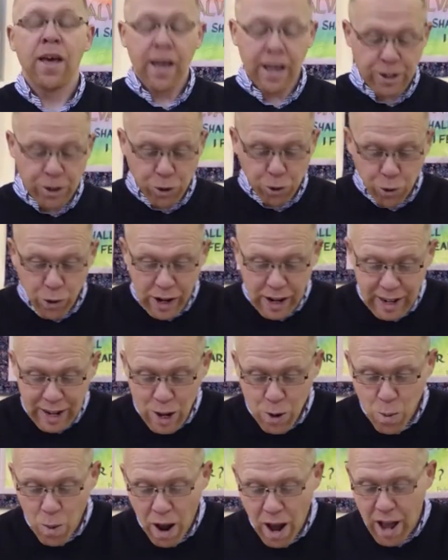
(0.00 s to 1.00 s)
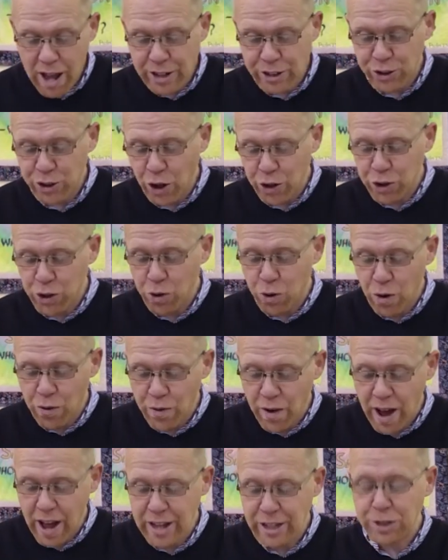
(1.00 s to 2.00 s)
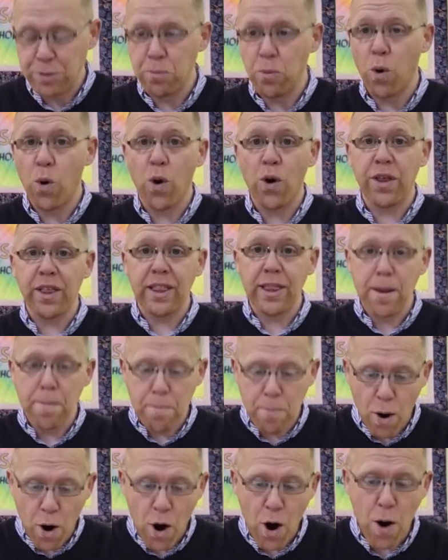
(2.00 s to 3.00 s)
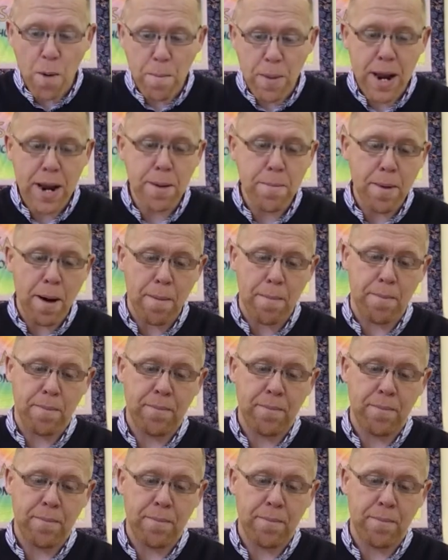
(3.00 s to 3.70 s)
It's really wise not to revise more than the bare minimum.